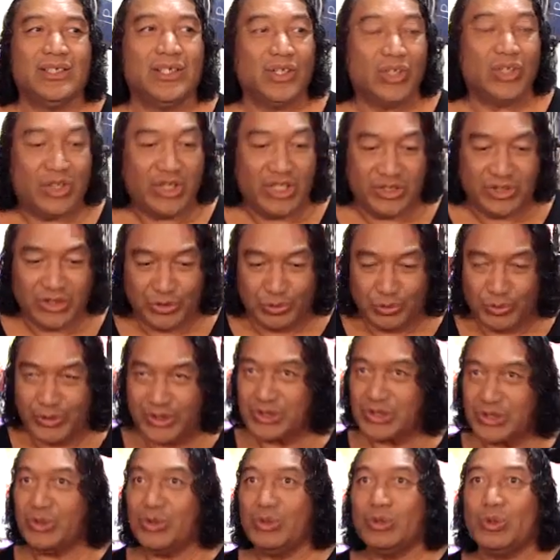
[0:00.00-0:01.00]
the
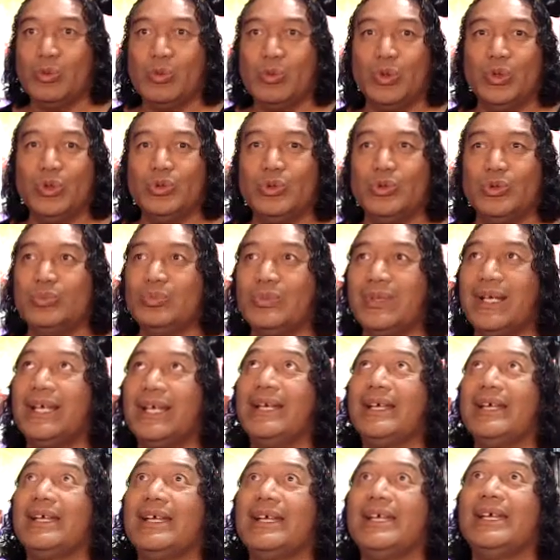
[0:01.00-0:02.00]
terrestrial womb.
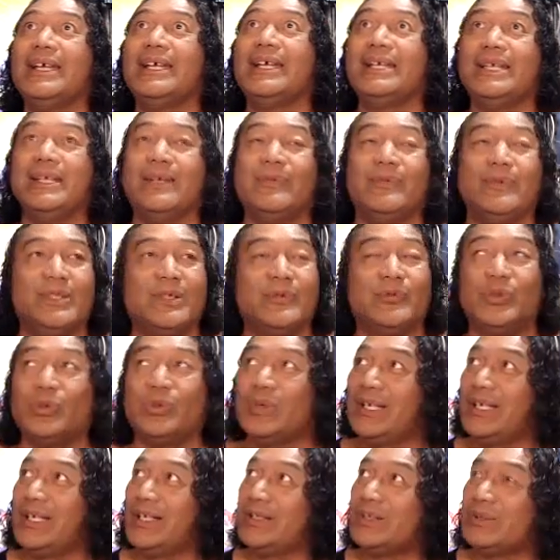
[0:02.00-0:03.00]
And even if you
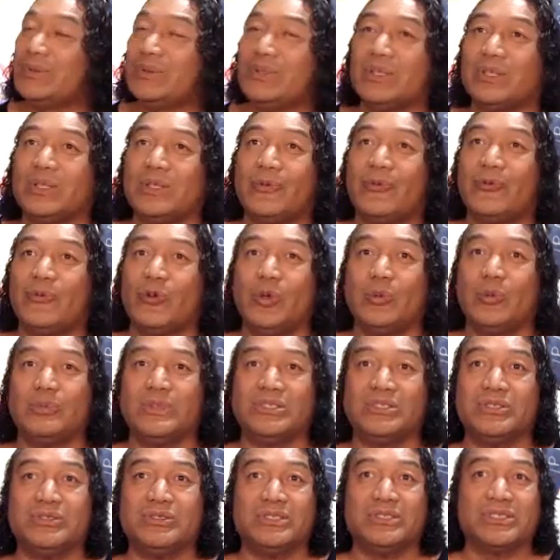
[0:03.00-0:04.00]
enter into the
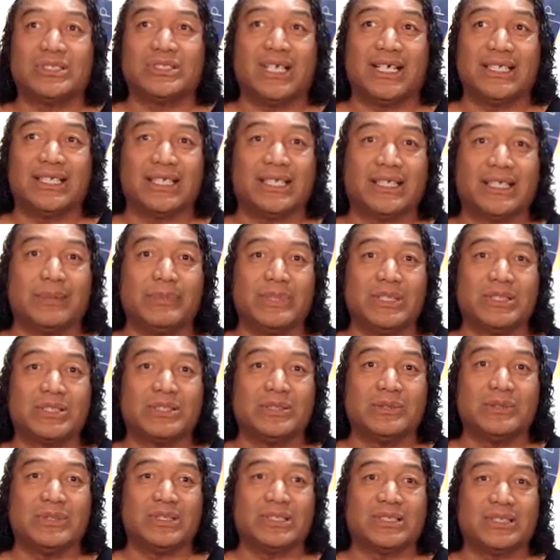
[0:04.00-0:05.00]
formless, you decide to commit
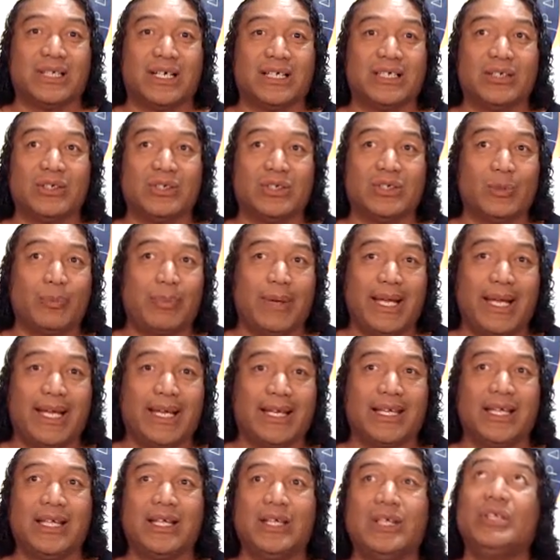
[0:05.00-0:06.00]
suicide and go
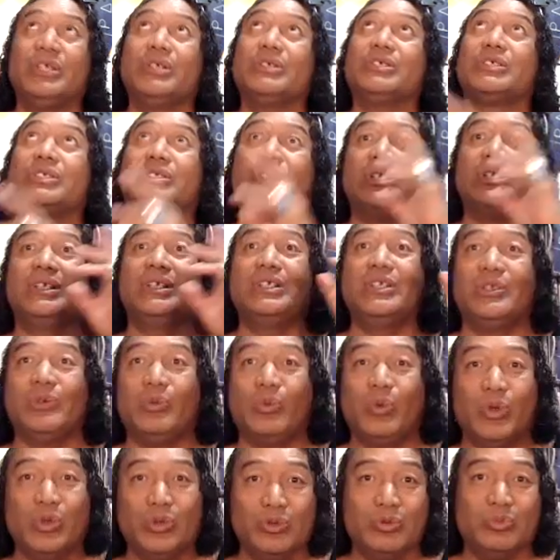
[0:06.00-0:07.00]
back, you're still in the
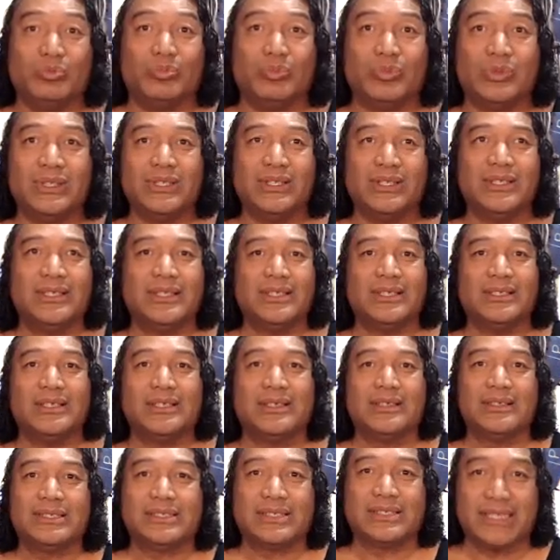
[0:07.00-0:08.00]
womb,
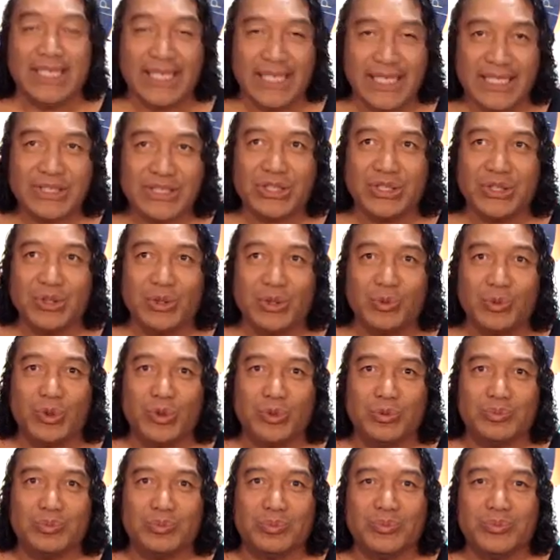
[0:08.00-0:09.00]
celestial
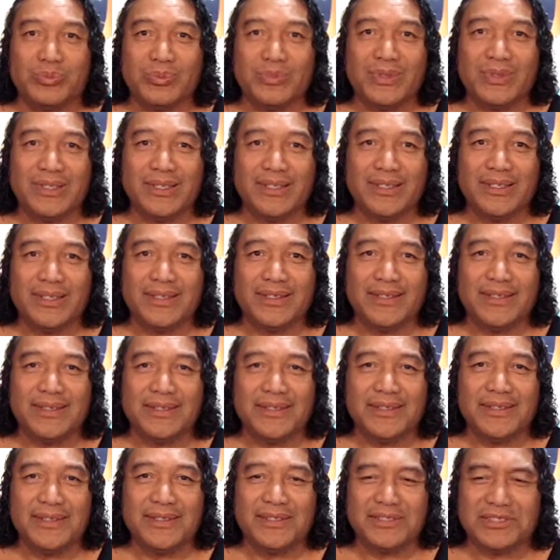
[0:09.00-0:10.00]
womb.
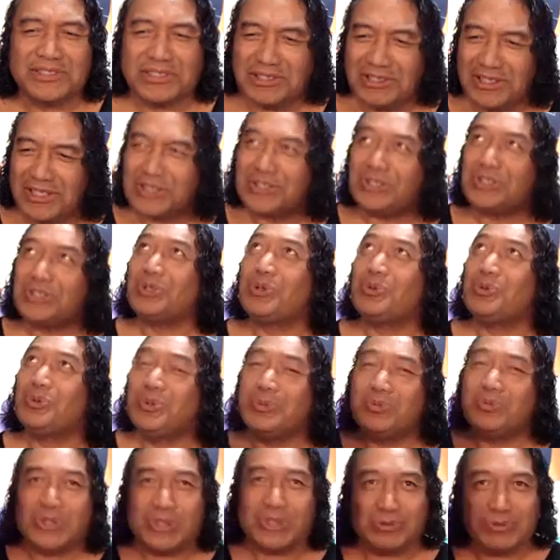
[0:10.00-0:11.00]
Celestial
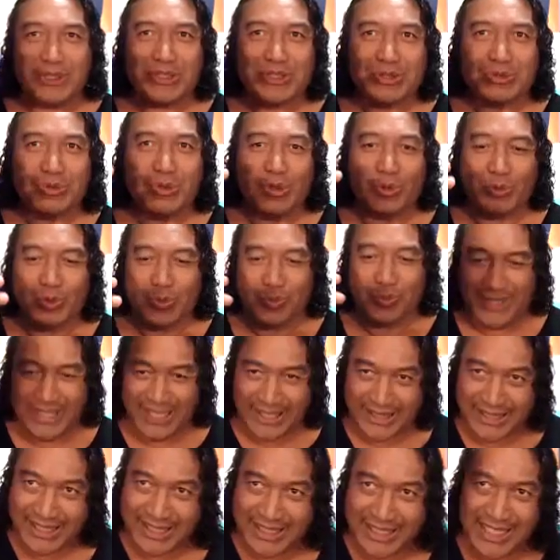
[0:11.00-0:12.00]
womb, terrestrial womb,
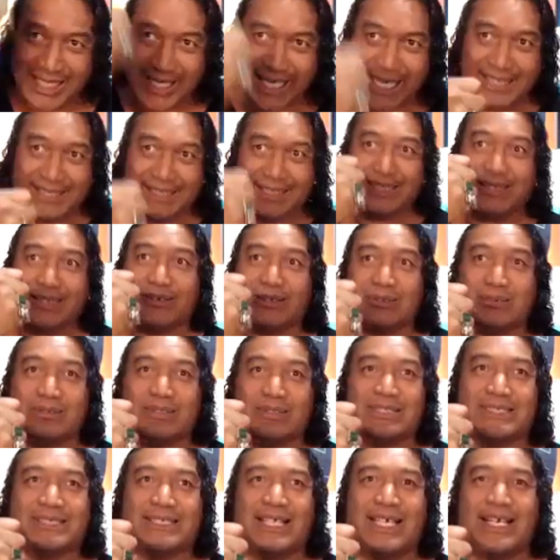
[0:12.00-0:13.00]
they're connected through the
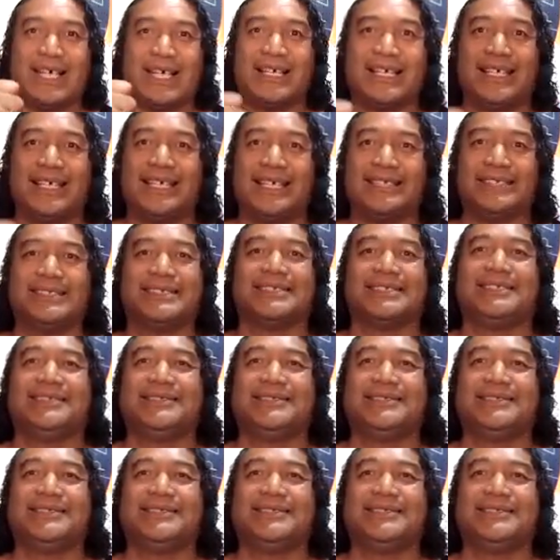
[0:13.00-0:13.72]
stargates